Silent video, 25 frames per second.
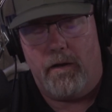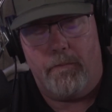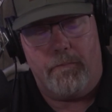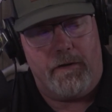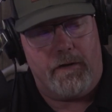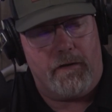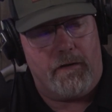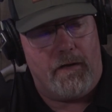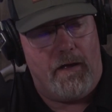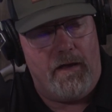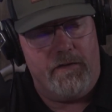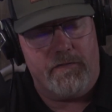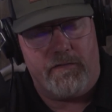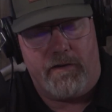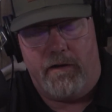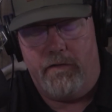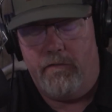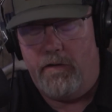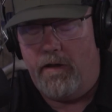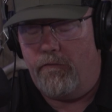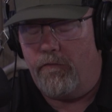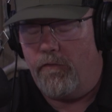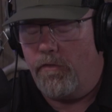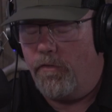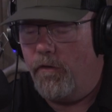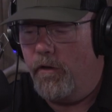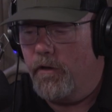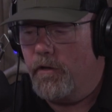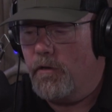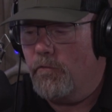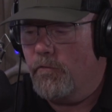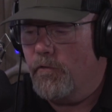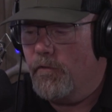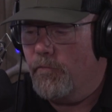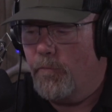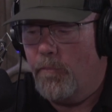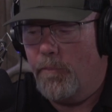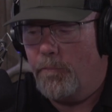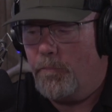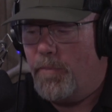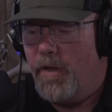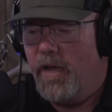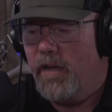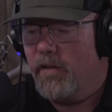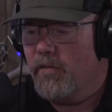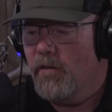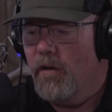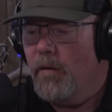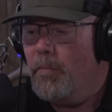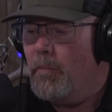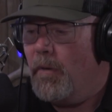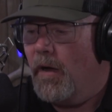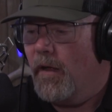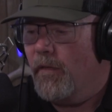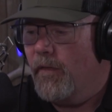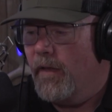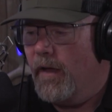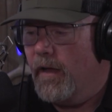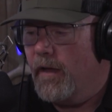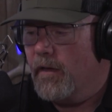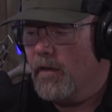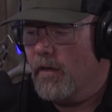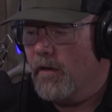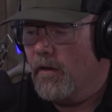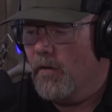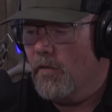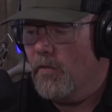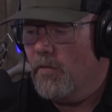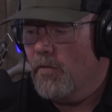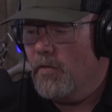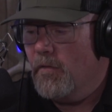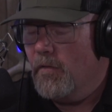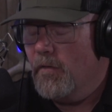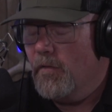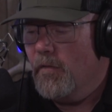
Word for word: I'm like, gosh, I never thought you would have picked up on that, you know.